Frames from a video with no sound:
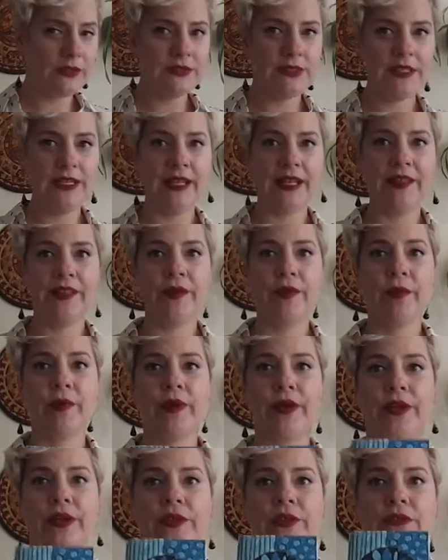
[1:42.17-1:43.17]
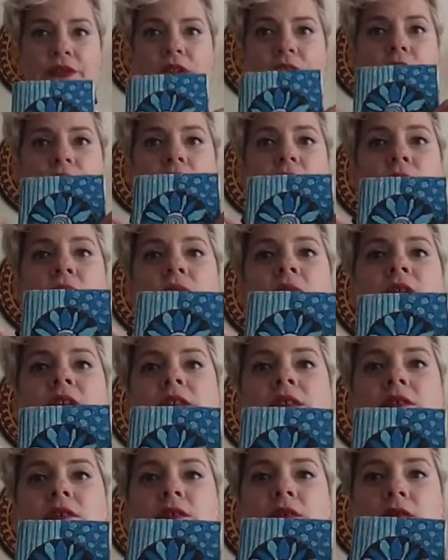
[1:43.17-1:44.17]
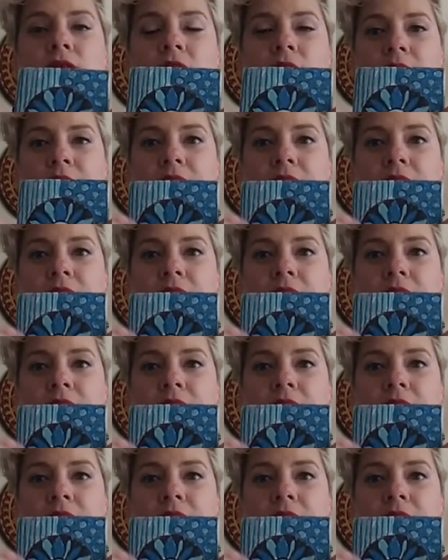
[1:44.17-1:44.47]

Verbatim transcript: Together we're going to use a radial